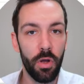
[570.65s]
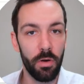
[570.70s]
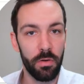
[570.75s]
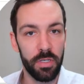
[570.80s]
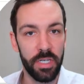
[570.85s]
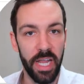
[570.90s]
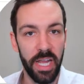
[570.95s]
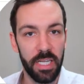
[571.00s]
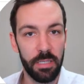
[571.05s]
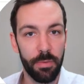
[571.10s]

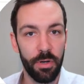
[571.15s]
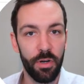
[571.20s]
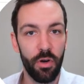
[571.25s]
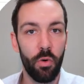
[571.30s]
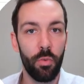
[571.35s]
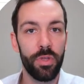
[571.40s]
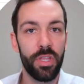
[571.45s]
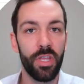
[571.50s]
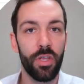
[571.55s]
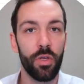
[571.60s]
context, but
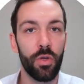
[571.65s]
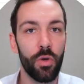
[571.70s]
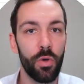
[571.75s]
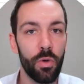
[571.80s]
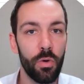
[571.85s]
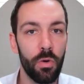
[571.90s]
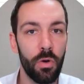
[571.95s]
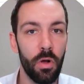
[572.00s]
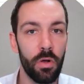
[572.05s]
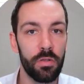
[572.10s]
not within
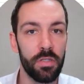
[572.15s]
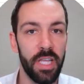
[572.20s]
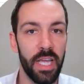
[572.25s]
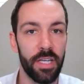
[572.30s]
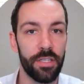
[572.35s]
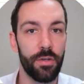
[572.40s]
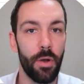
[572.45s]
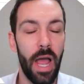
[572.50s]
Google context.